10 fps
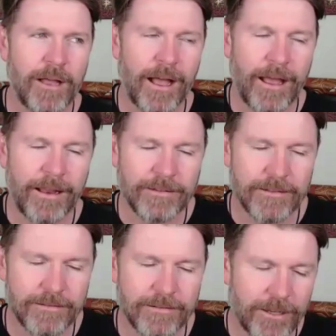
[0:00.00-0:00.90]

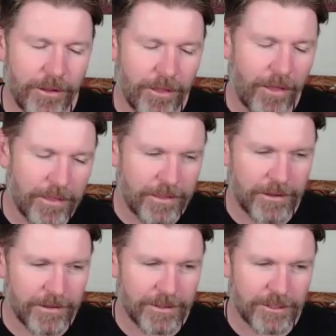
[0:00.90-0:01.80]
And I think
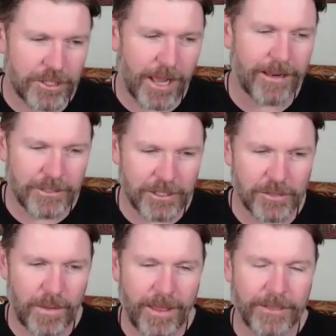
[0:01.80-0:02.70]
the challenge
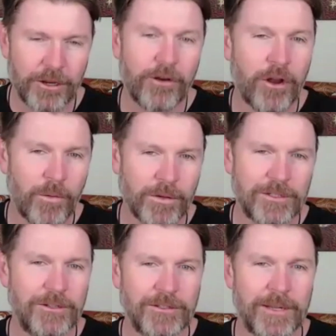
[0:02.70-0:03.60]
is when they don't know what
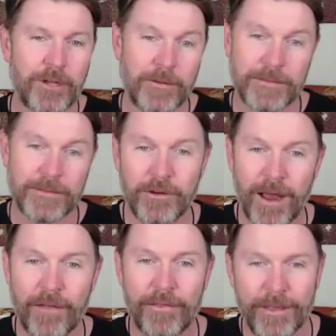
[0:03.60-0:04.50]
to do, sometimes they
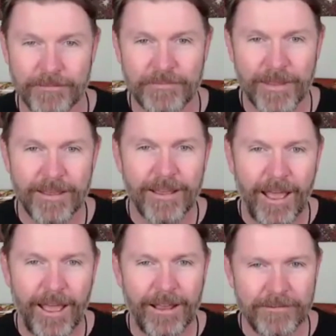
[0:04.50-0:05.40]
do nothing.
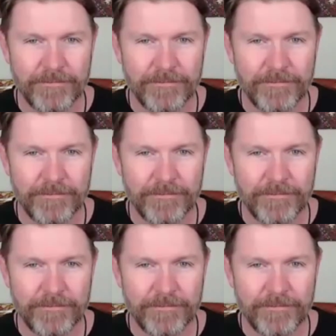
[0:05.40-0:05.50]
And